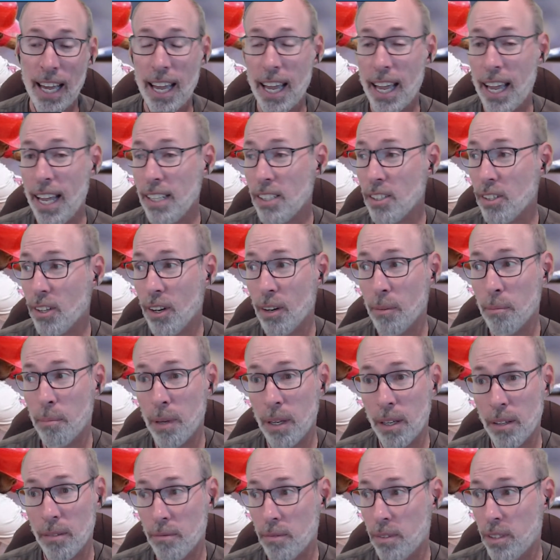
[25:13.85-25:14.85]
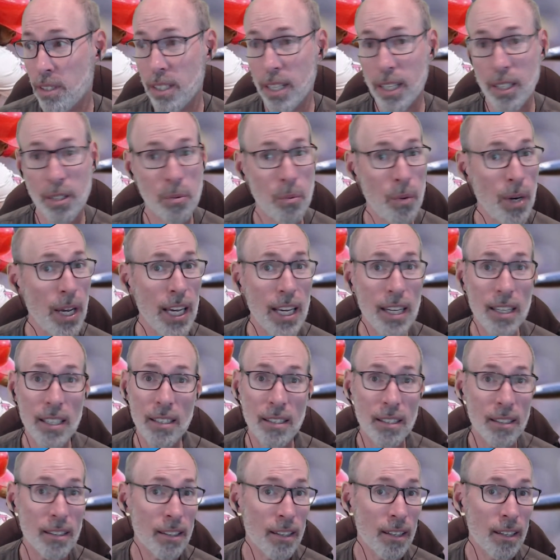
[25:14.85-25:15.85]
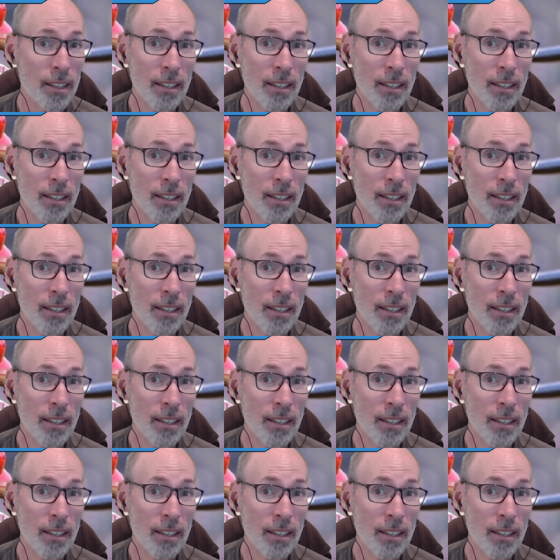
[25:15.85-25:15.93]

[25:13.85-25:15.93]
It's going to be 6 weeks.